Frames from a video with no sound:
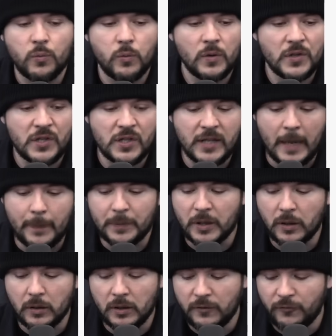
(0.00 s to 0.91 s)

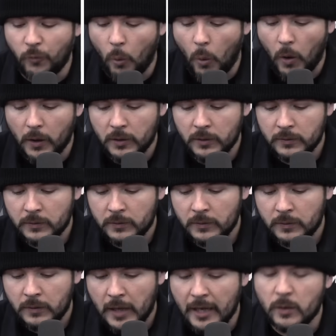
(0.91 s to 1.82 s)
skeptical of war,
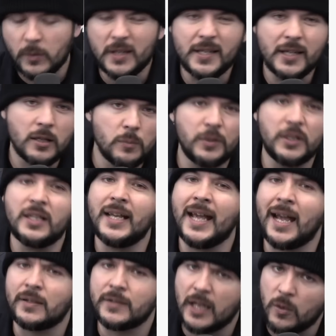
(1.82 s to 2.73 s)
I don't want to say completely
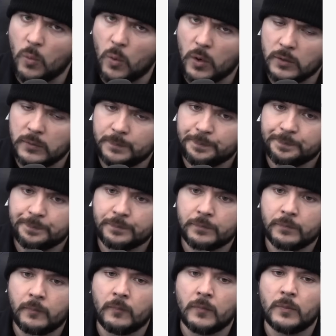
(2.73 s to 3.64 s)
anti war,
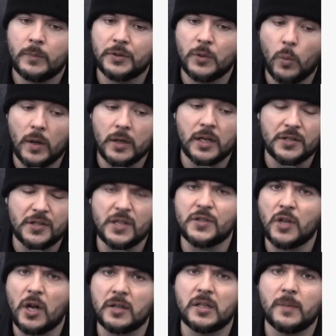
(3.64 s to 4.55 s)
but the one, because he's
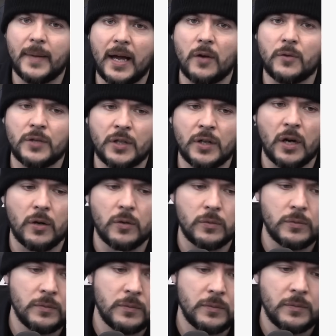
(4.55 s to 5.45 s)
talked about, you know,
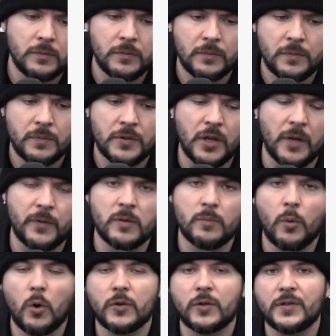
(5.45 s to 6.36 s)
the southern
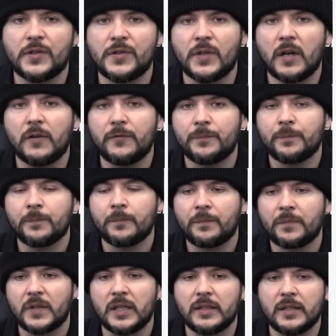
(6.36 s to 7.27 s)
border and stuff,
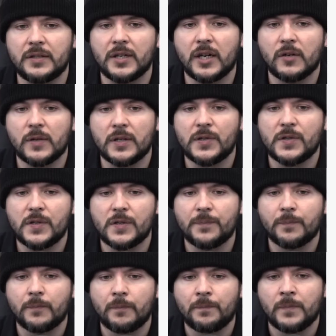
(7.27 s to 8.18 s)
killing terrorists.
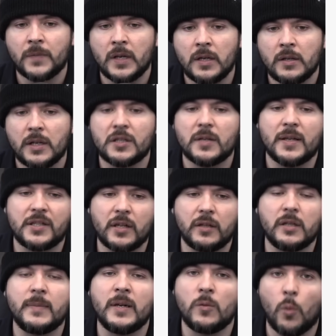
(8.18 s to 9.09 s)
Doesn't
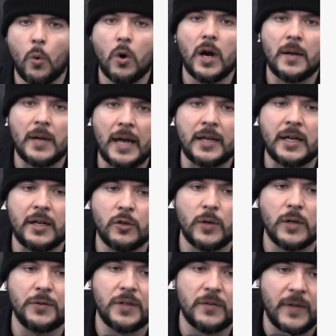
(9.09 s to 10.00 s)
necessarily mean war. I, I can
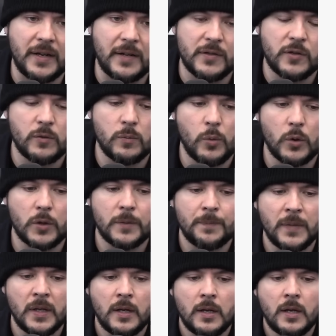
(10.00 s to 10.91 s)
agree with defending the southern border.
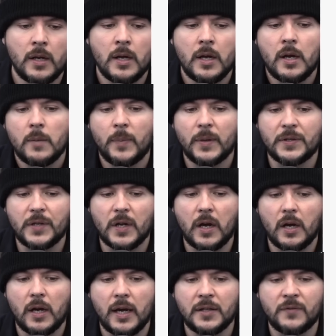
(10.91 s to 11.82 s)
But
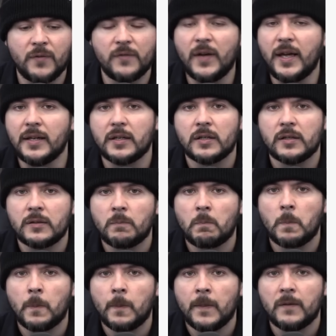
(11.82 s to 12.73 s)
uh, it's Vivek.
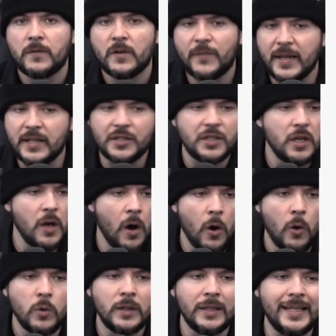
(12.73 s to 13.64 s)
Vivek's the
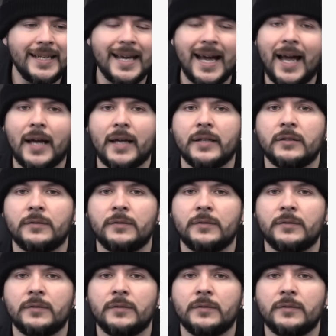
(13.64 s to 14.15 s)
only guy.